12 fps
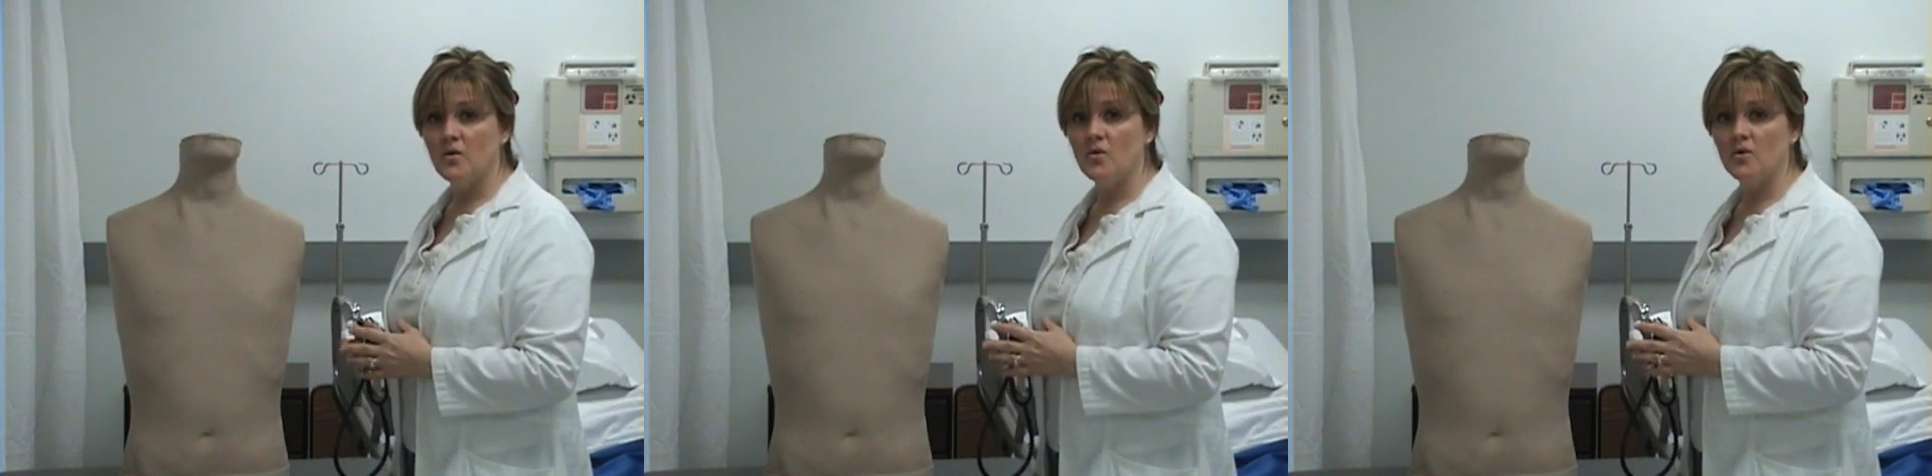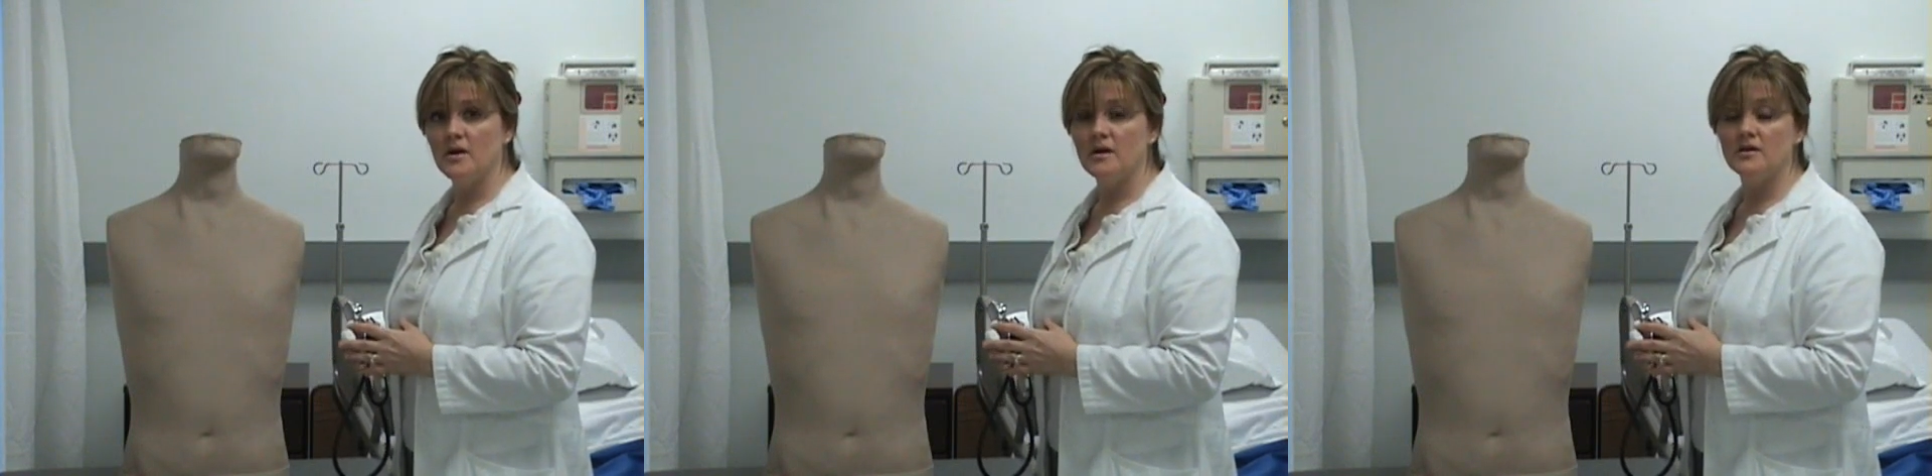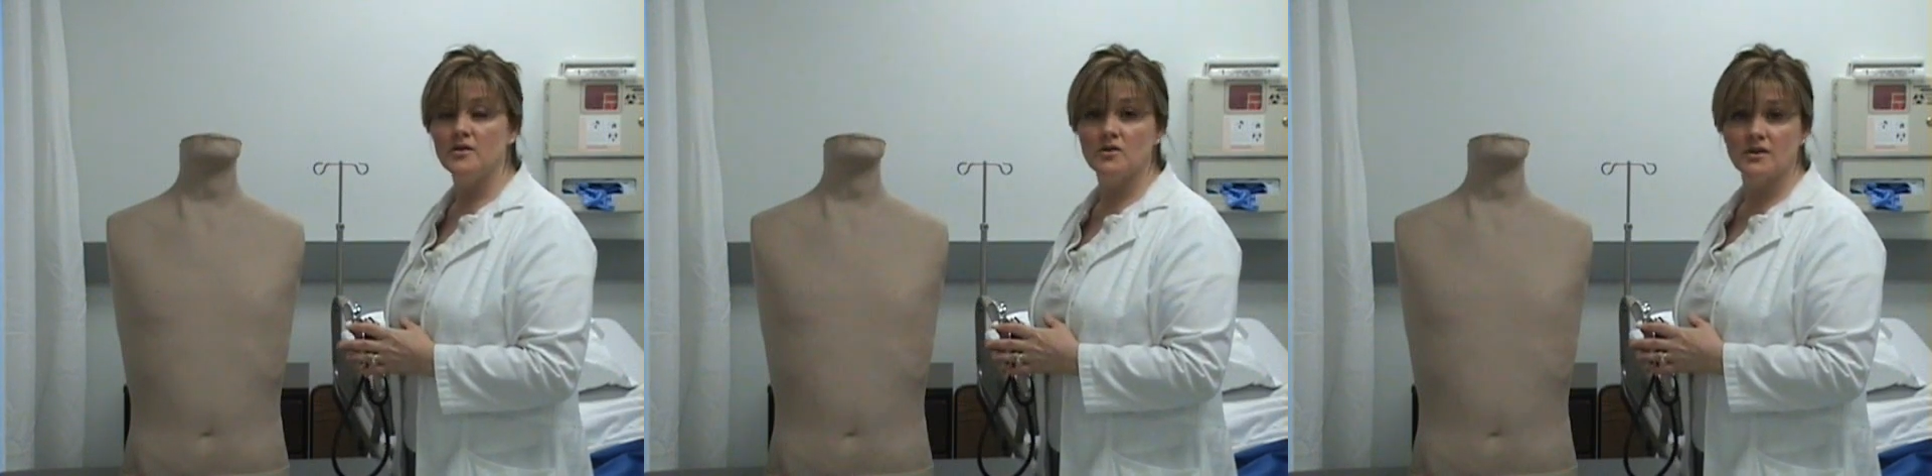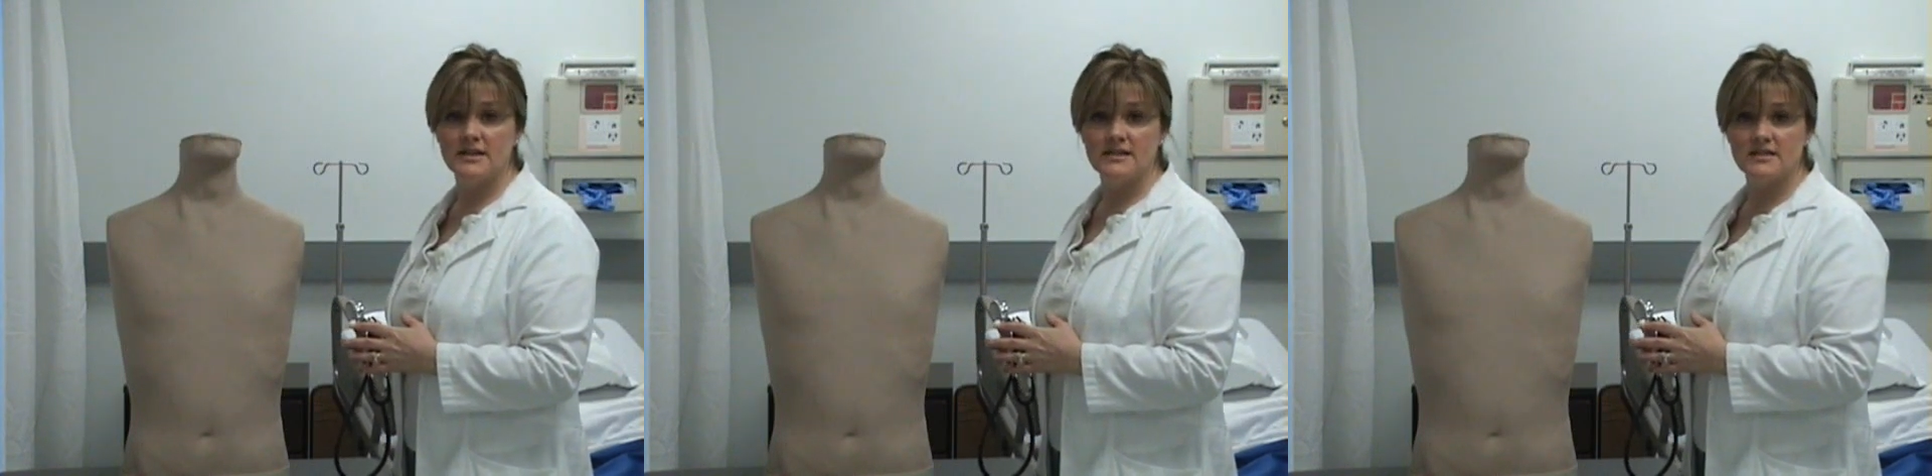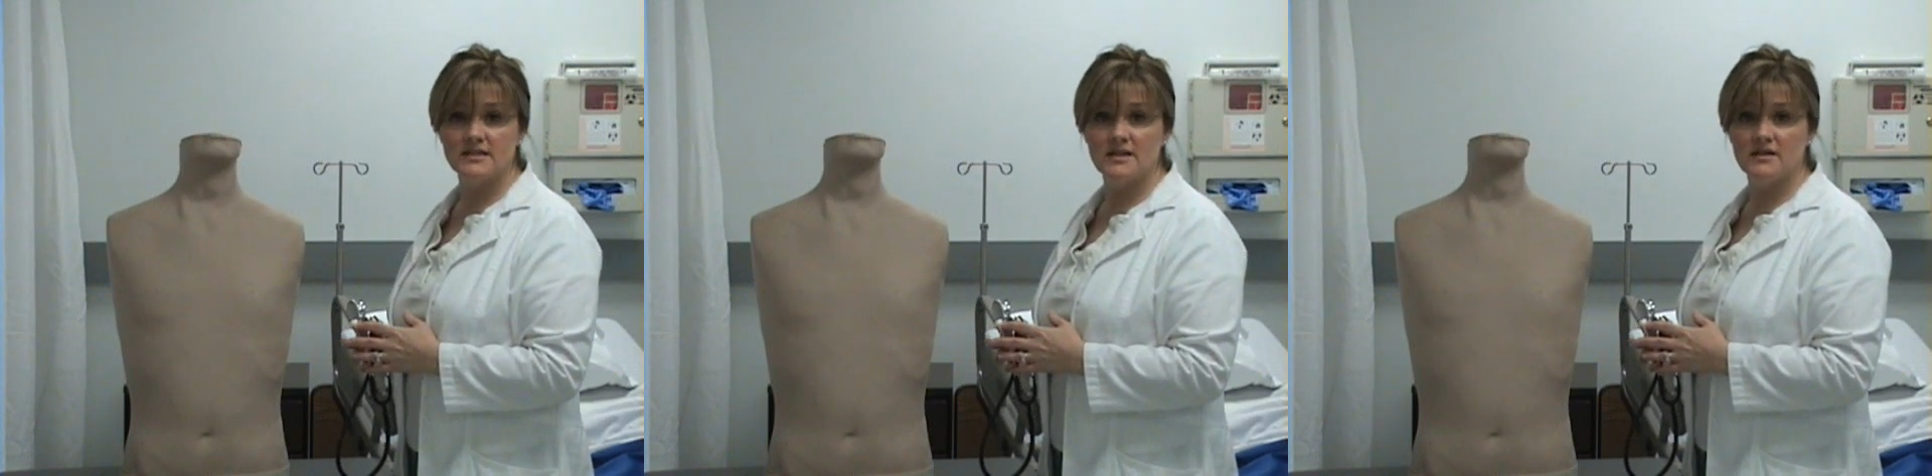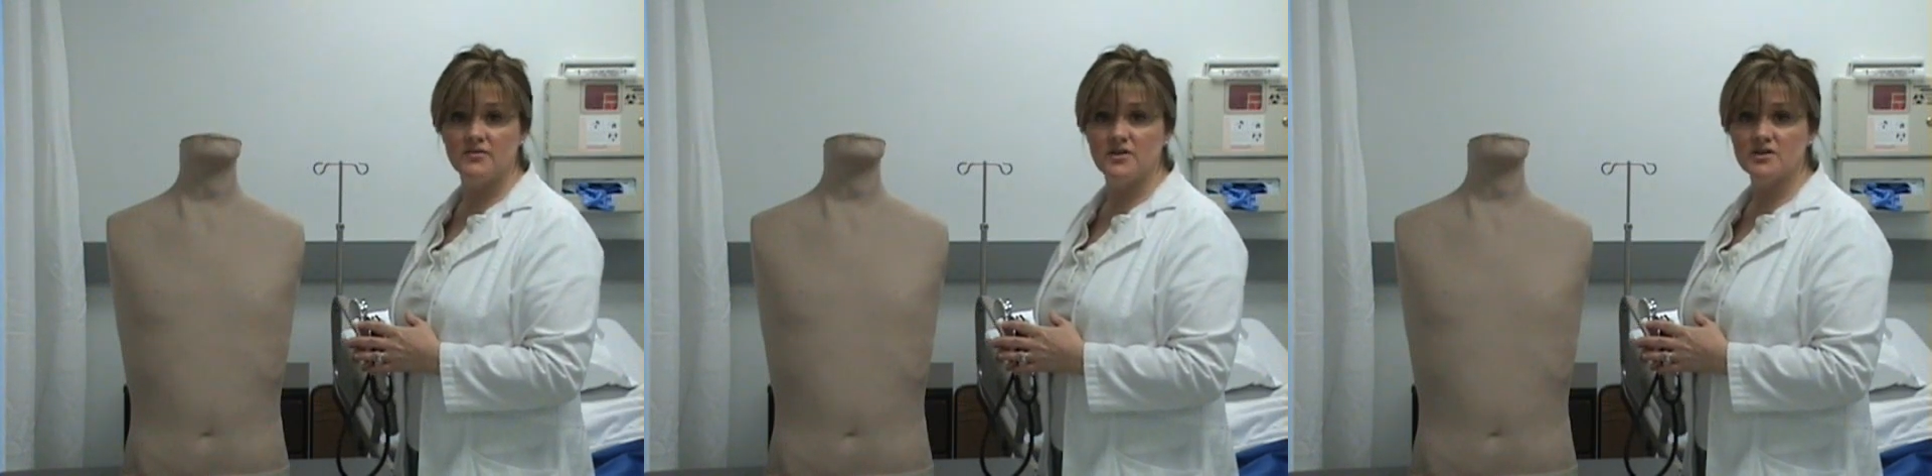or you're looking to
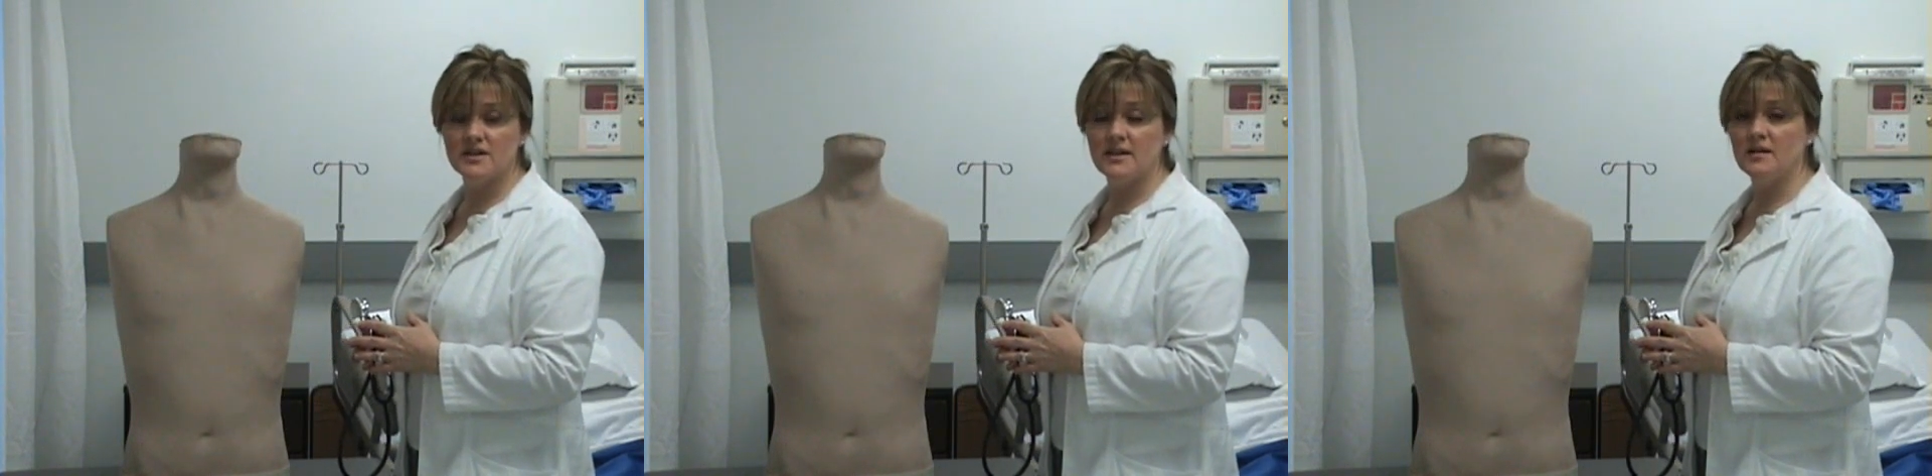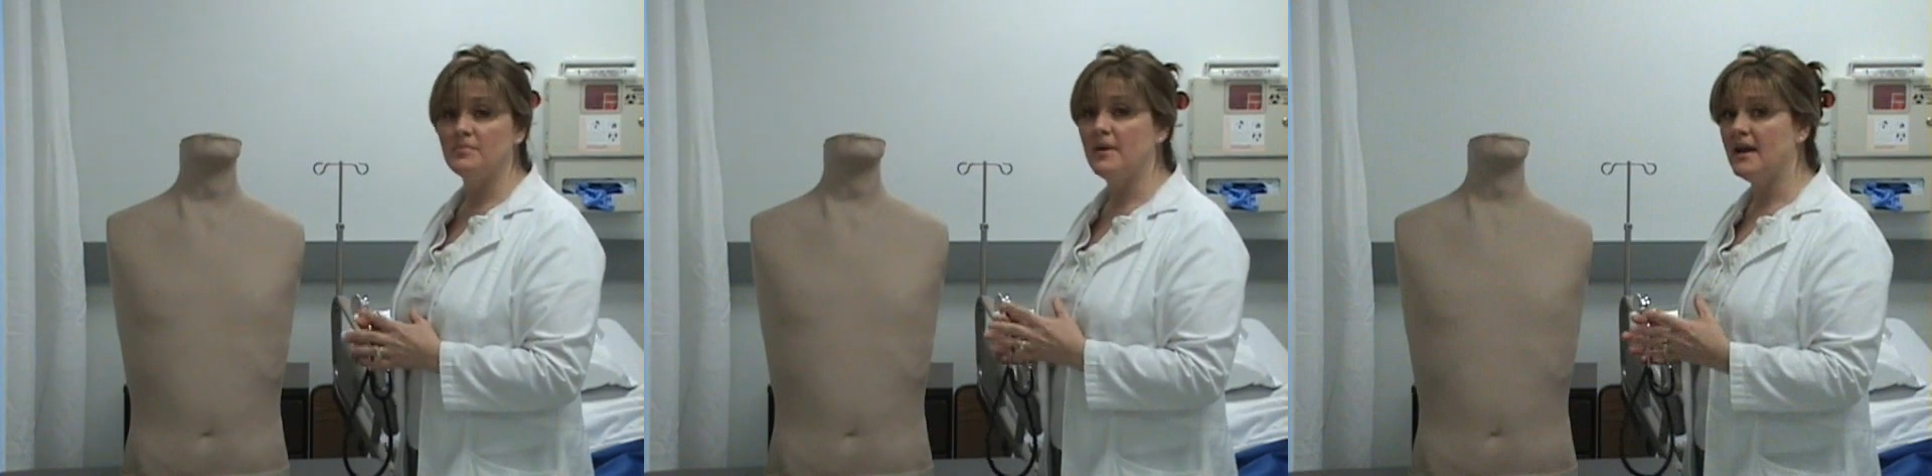see if there's any